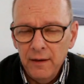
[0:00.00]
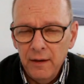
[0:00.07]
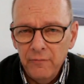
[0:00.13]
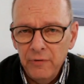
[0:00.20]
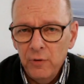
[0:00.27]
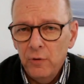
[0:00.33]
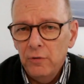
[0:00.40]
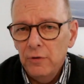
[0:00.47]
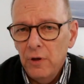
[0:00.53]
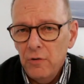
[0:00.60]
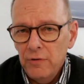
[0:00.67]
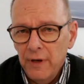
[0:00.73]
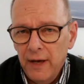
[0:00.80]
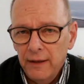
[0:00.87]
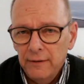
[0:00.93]
We all
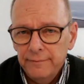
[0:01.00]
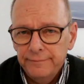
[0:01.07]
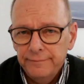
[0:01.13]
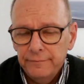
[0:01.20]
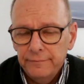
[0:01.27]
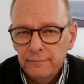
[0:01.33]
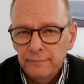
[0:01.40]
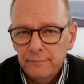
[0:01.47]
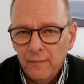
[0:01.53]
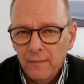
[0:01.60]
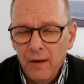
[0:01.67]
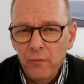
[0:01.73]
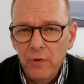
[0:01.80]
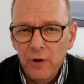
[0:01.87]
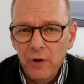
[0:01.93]
know that.
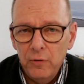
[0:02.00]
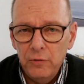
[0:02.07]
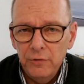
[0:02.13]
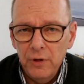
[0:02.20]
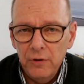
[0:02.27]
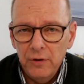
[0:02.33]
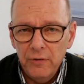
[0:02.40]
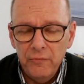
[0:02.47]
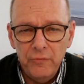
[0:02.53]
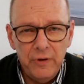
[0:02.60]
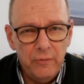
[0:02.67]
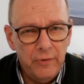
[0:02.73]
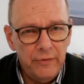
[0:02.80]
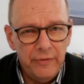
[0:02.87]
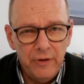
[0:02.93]
We all know that.
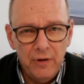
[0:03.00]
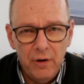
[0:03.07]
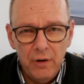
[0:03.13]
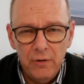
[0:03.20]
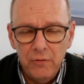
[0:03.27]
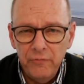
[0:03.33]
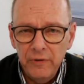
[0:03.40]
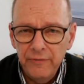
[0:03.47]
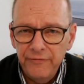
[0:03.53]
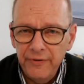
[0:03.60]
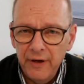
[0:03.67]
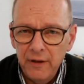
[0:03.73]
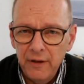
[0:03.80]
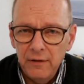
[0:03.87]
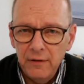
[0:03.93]
We were young, we
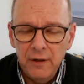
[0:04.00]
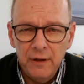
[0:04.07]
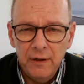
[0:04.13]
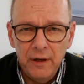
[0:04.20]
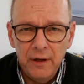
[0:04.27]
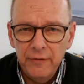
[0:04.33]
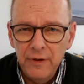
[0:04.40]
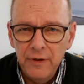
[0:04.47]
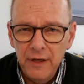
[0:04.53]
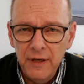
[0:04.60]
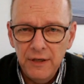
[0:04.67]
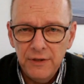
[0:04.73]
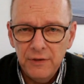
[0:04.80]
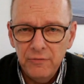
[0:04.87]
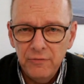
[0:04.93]
fell on our
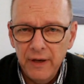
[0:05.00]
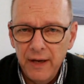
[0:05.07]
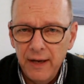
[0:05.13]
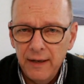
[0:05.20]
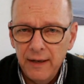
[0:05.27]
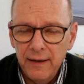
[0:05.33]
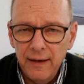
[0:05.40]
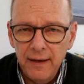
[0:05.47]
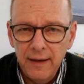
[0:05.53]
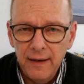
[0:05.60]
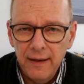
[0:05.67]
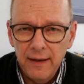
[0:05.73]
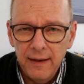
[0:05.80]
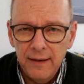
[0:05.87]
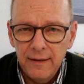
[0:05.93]
knees, we had
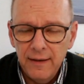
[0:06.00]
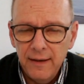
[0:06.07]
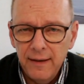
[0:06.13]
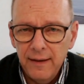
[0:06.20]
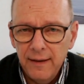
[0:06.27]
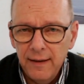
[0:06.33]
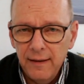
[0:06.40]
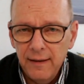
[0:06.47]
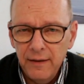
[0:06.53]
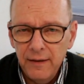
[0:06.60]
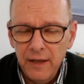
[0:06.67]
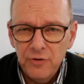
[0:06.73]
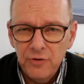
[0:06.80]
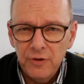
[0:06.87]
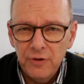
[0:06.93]
an
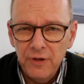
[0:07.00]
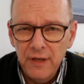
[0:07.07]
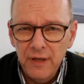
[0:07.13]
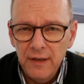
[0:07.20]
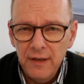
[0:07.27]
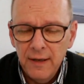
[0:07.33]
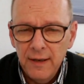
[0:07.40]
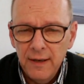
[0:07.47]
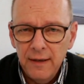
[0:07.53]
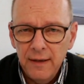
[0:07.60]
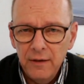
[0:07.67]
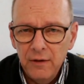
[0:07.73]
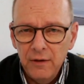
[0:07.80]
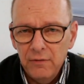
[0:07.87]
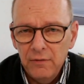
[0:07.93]
injured knee,
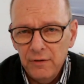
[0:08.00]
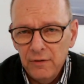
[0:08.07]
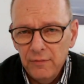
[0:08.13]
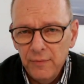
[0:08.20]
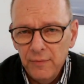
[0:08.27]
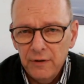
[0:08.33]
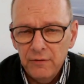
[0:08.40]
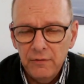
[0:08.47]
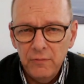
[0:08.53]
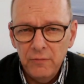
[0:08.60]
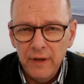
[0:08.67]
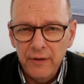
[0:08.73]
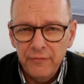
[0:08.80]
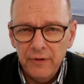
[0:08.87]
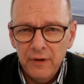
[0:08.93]
your mother or
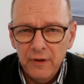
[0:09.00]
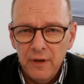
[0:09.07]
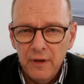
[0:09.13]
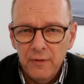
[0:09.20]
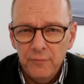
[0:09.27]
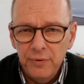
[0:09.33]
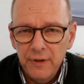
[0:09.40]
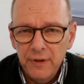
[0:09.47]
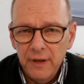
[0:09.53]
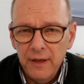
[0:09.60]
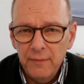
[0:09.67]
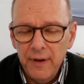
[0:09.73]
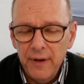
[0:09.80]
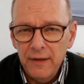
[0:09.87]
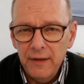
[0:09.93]
whatever put a
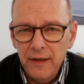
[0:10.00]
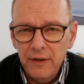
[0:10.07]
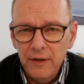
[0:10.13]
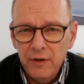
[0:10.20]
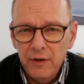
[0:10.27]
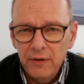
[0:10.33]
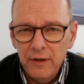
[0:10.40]
band-aid on